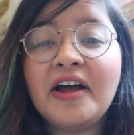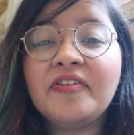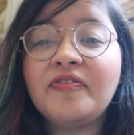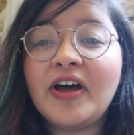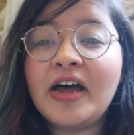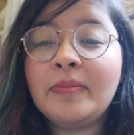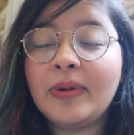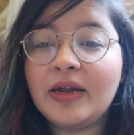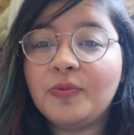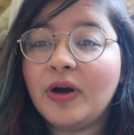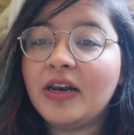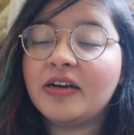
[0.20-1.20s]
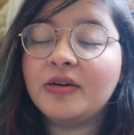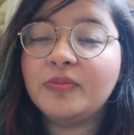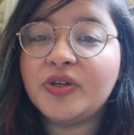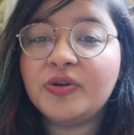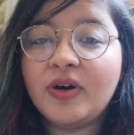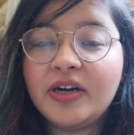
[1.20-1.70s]
Hi fam, and welcome
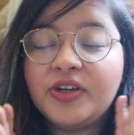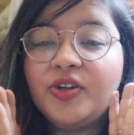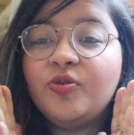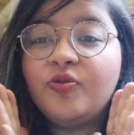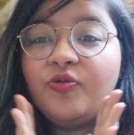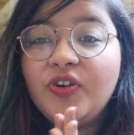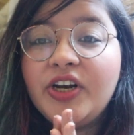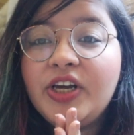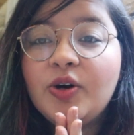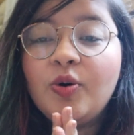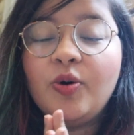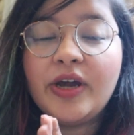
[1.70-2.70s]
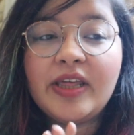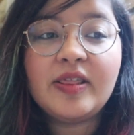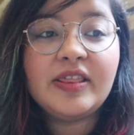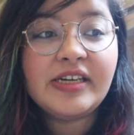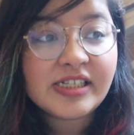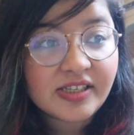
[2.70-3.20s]
to a new video.
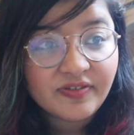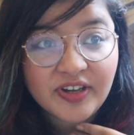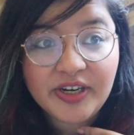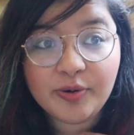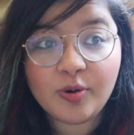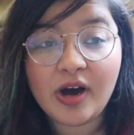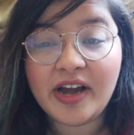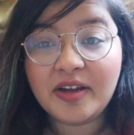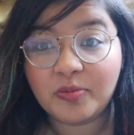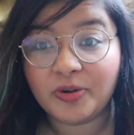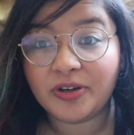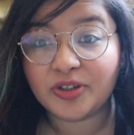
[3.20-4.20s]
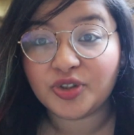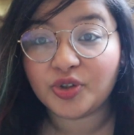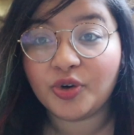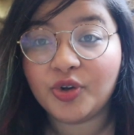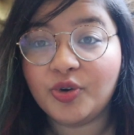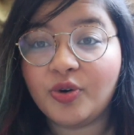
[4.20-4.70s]
In this video I am going to
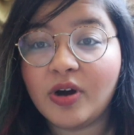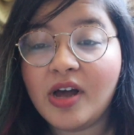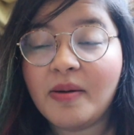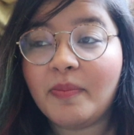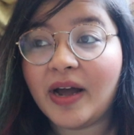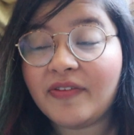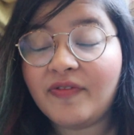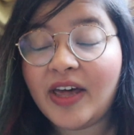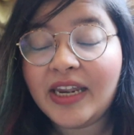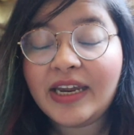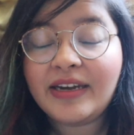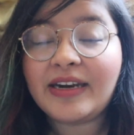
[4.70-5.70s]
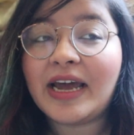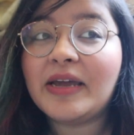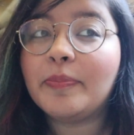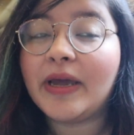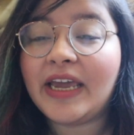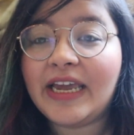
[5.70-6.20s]
show you my very
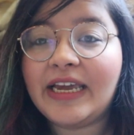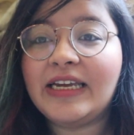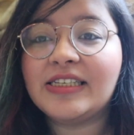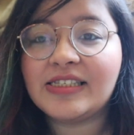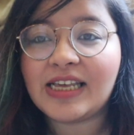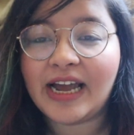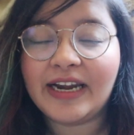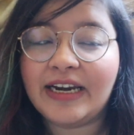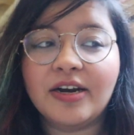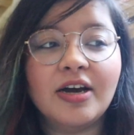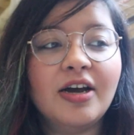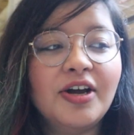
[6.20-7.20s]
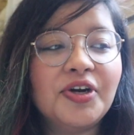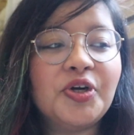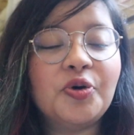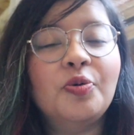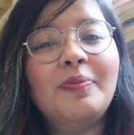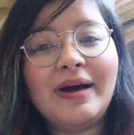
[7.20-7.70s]
type A side
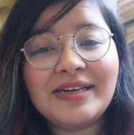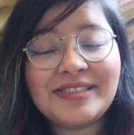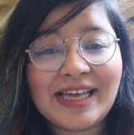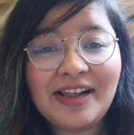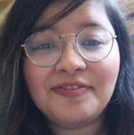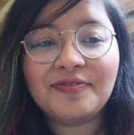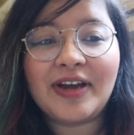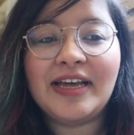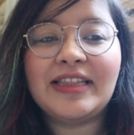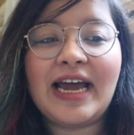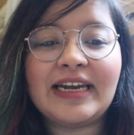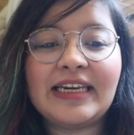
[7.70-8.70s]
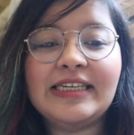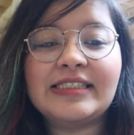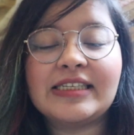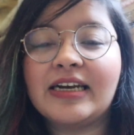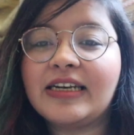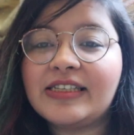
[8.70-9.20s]
to myself, and that is
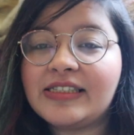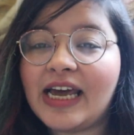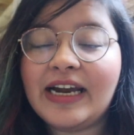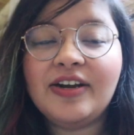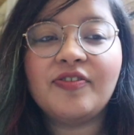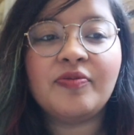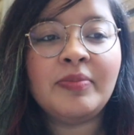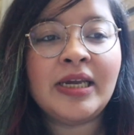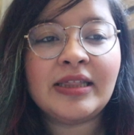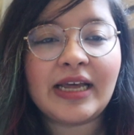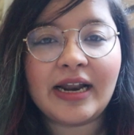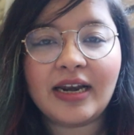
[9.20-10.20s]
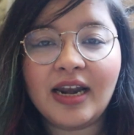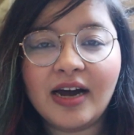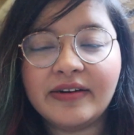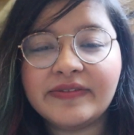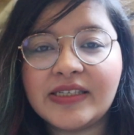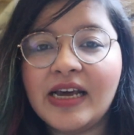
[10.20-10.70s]
the side of me that
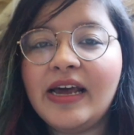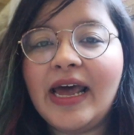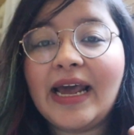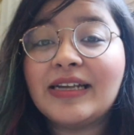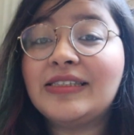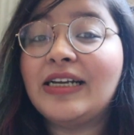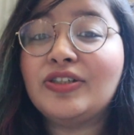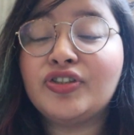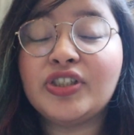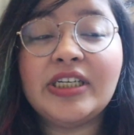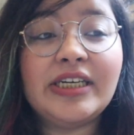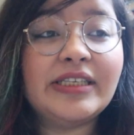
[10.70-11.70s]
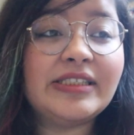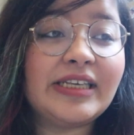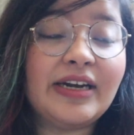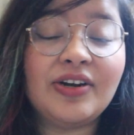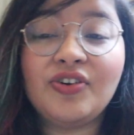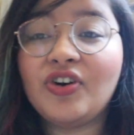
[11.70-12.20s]
loves Excel sheets
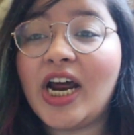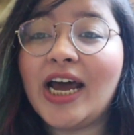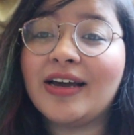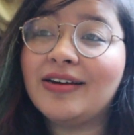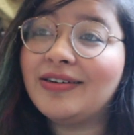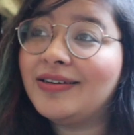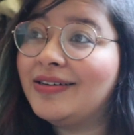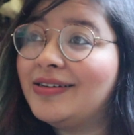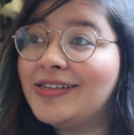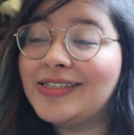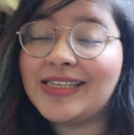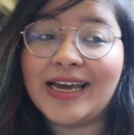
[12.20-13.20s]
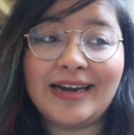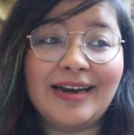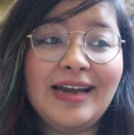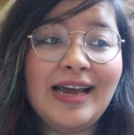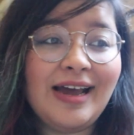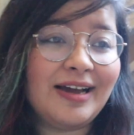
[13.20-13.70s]
and trackers and
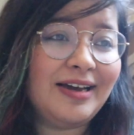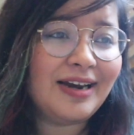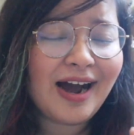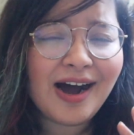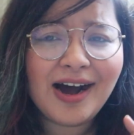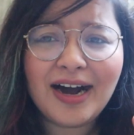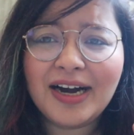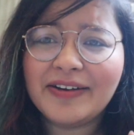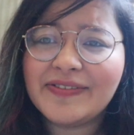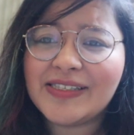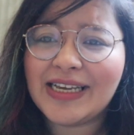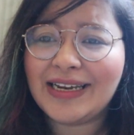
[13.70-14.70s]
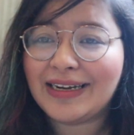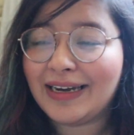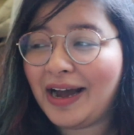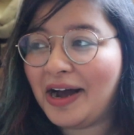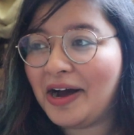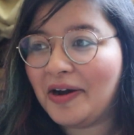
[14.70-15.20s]
graphs
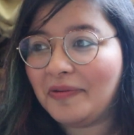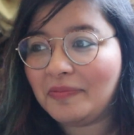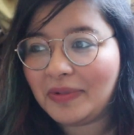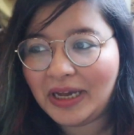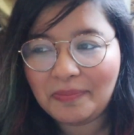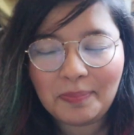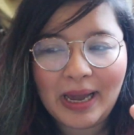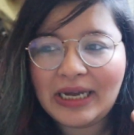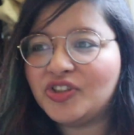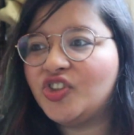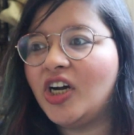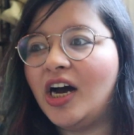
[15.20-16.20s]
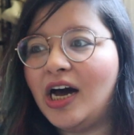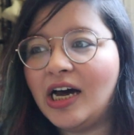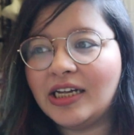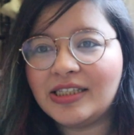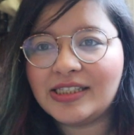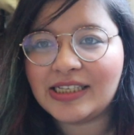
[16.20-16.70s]
and pie
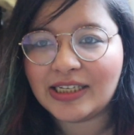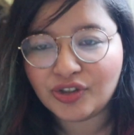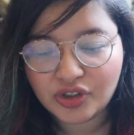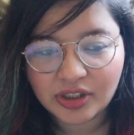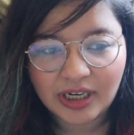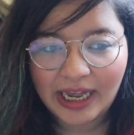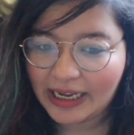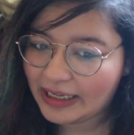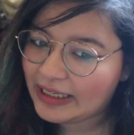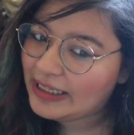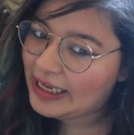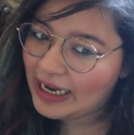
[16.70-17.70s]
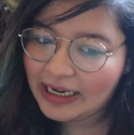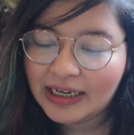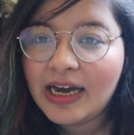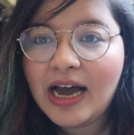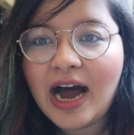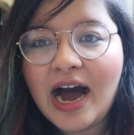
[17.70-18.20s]
charts, and just like, yeah,
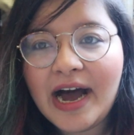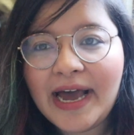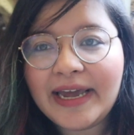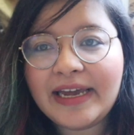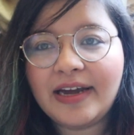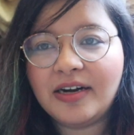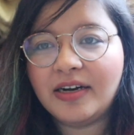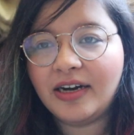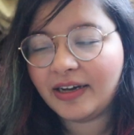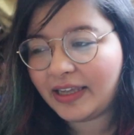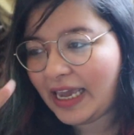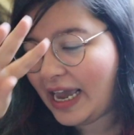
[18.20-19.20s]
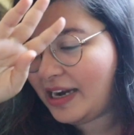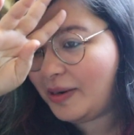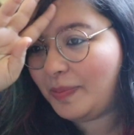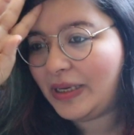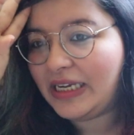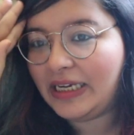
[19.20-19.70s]
I
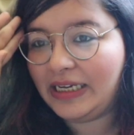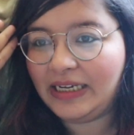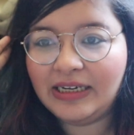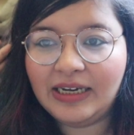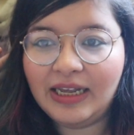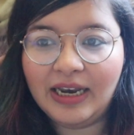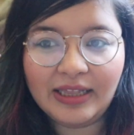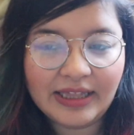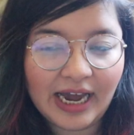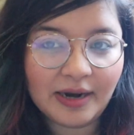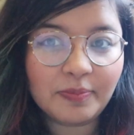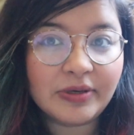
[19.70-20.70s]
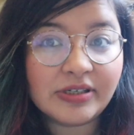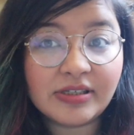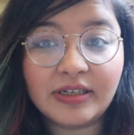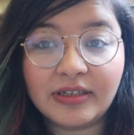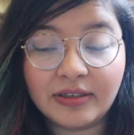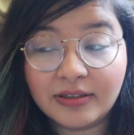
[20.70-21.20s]
can be that
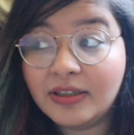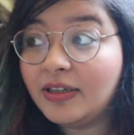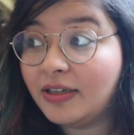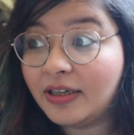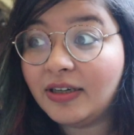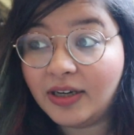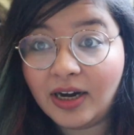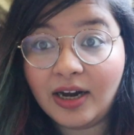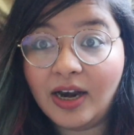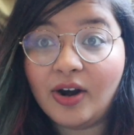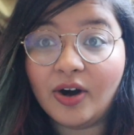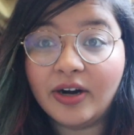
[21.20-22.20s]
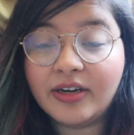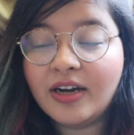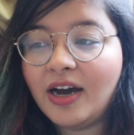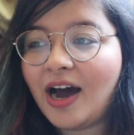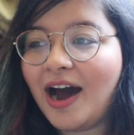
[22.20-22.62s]
person a lot.